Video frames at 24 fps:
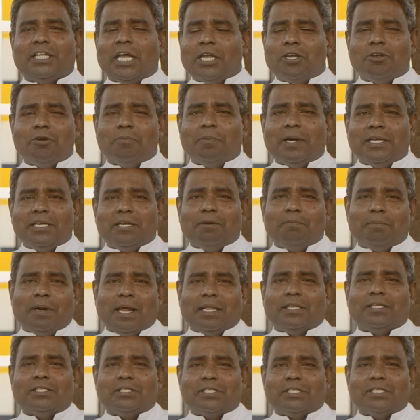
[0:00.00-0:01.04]
Thank you, my dear
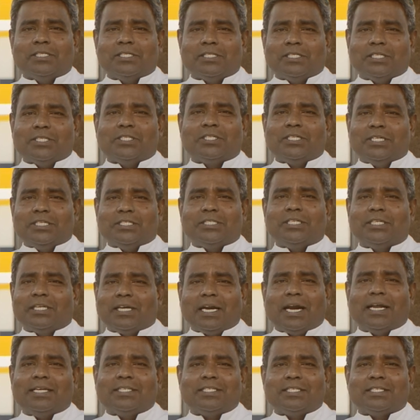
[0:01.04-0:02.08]
brothers and sisters in
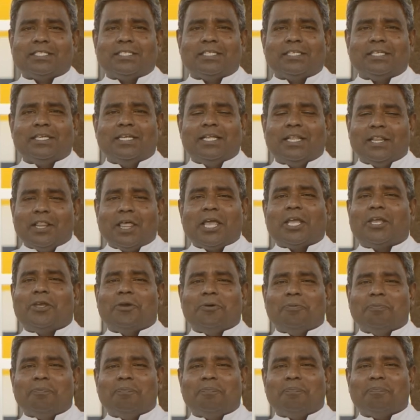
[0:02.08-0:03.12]
Christ. Thank you.